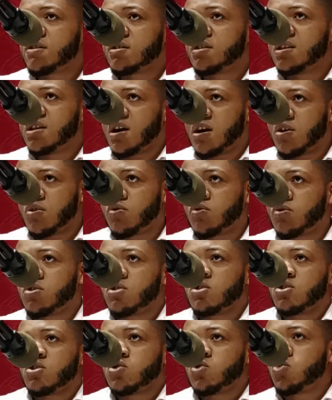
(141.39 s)
Now,
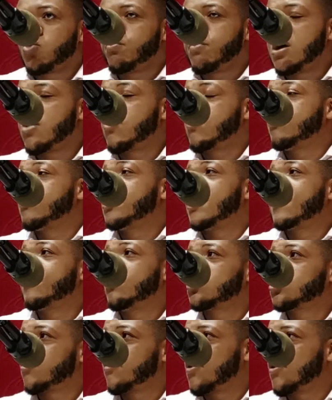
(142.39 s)
you will bear with me that
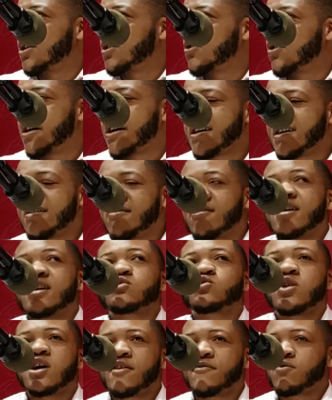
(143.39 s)
most of our rural areas
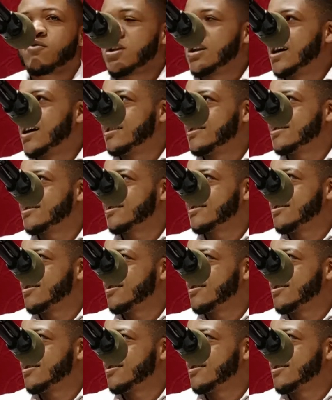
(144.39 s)
will have wetlands.